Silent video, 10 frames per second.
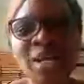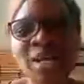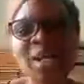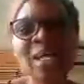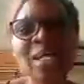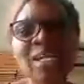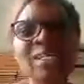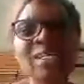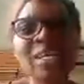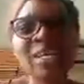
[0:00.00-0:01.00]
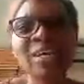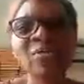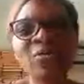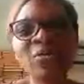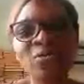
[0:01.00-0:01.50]
and then
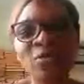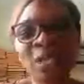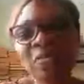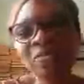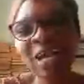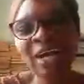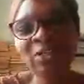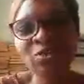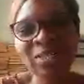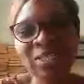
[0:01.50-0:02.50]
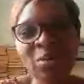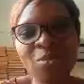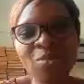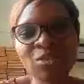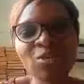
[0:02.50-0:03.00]
if you say even hi to us, I'm
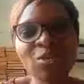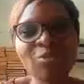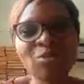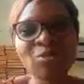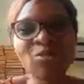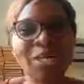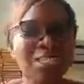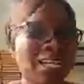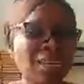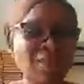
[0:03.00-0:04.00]
able to see your name to use you as an example